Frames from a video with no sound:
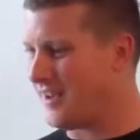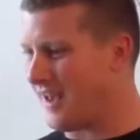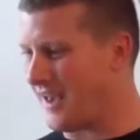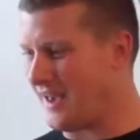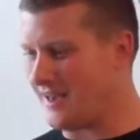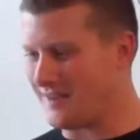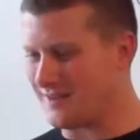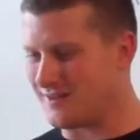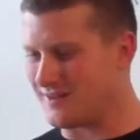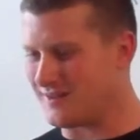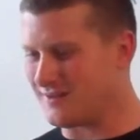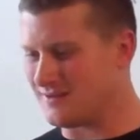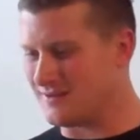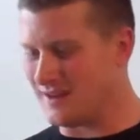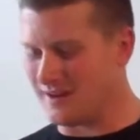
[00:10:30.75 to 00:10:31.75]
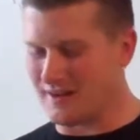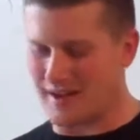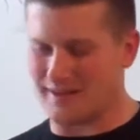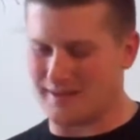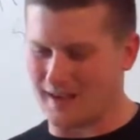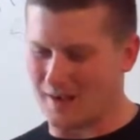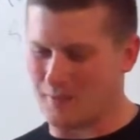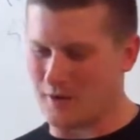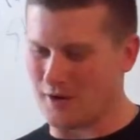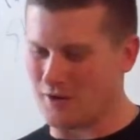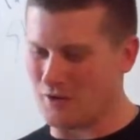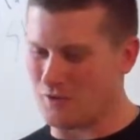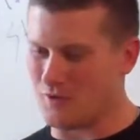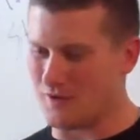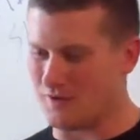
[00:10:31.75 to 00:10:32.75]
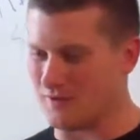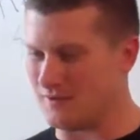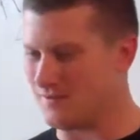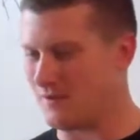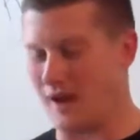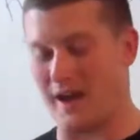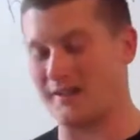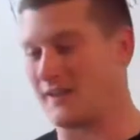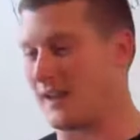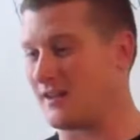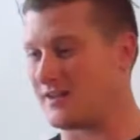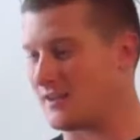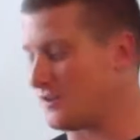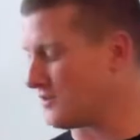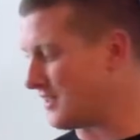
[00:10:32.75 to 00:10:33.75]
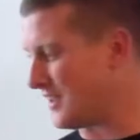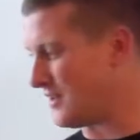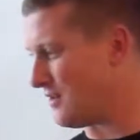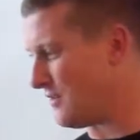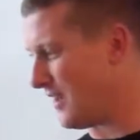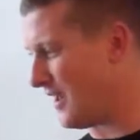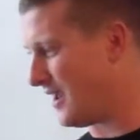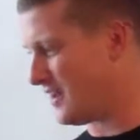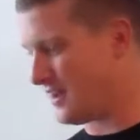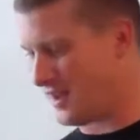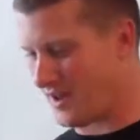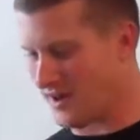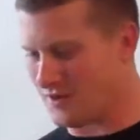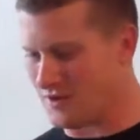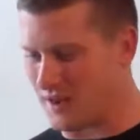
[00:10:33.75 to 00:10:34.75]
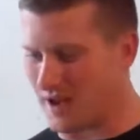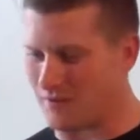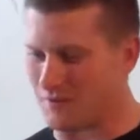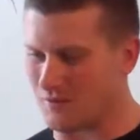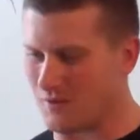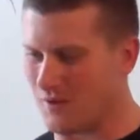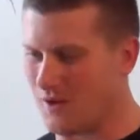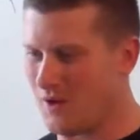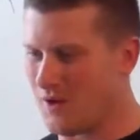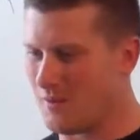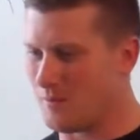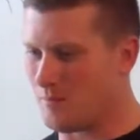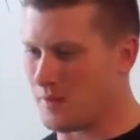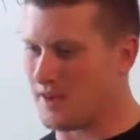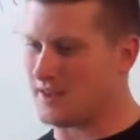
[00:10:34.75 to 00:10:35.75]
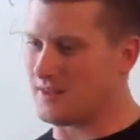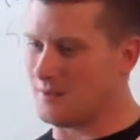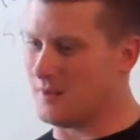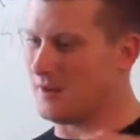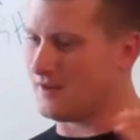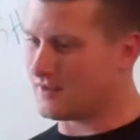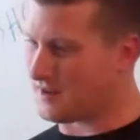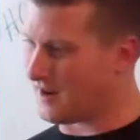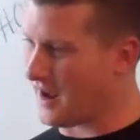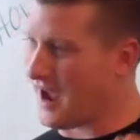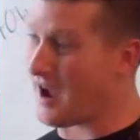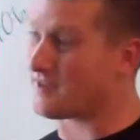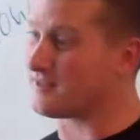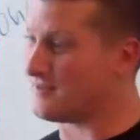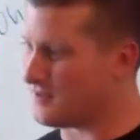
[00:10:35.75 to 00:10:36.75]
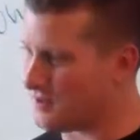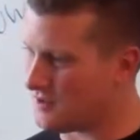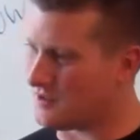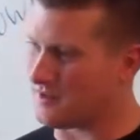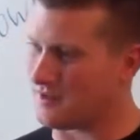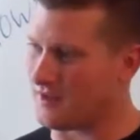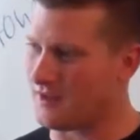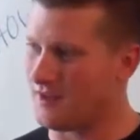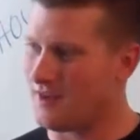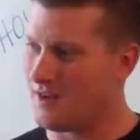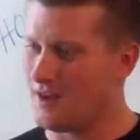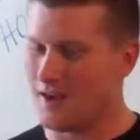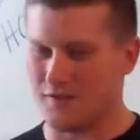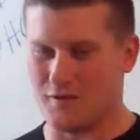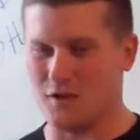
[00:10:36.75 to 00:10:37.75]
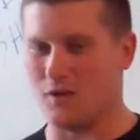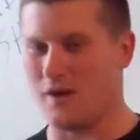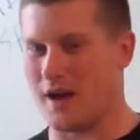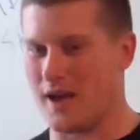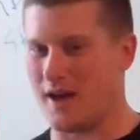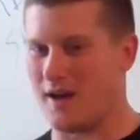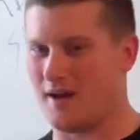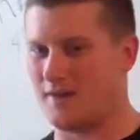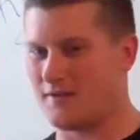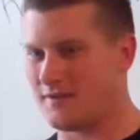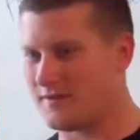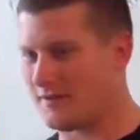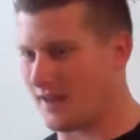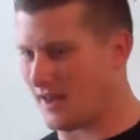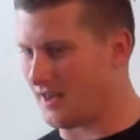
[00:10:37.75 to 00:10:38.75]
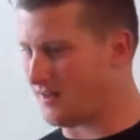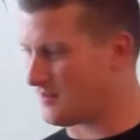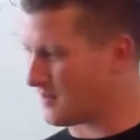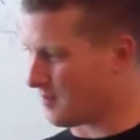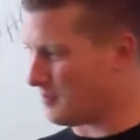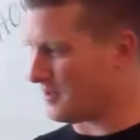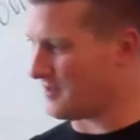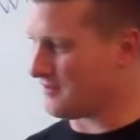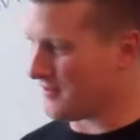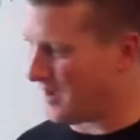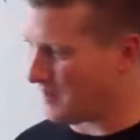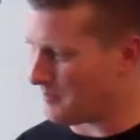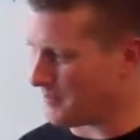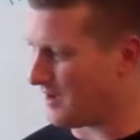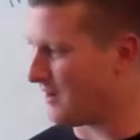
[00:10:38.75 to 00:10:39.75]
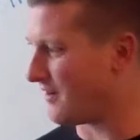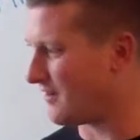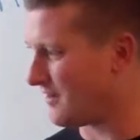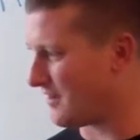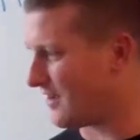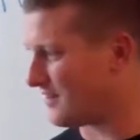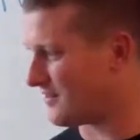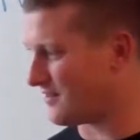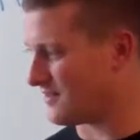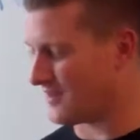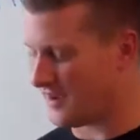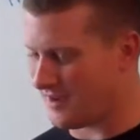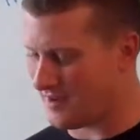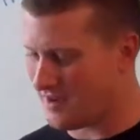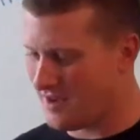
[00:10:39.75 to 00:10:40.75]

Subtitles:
And during that time period, you couldn't. Actually, I still think you can't. You can't be in the military active duty if you don't have a complete family. I guess you could say.